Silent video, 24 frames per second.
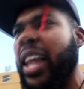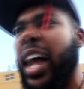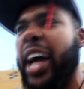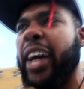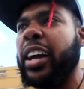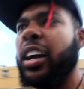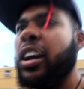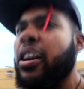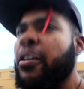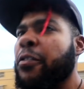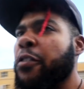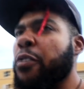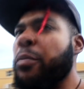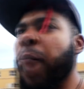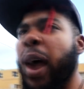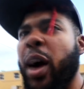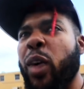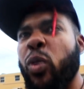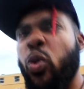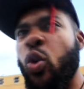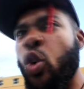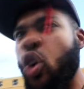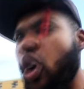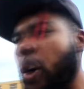Like from
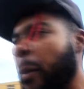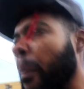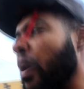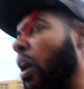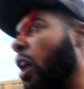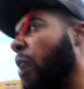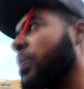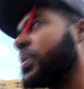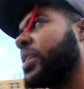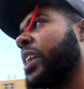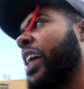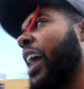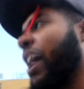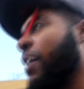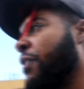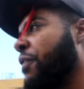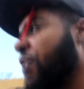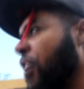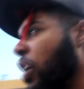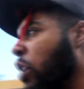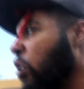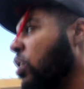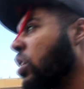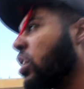my warm-ups, like I
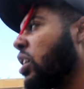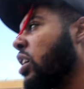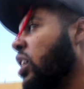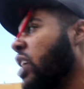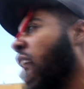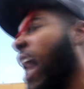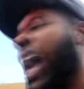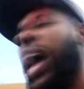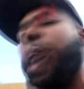felt good.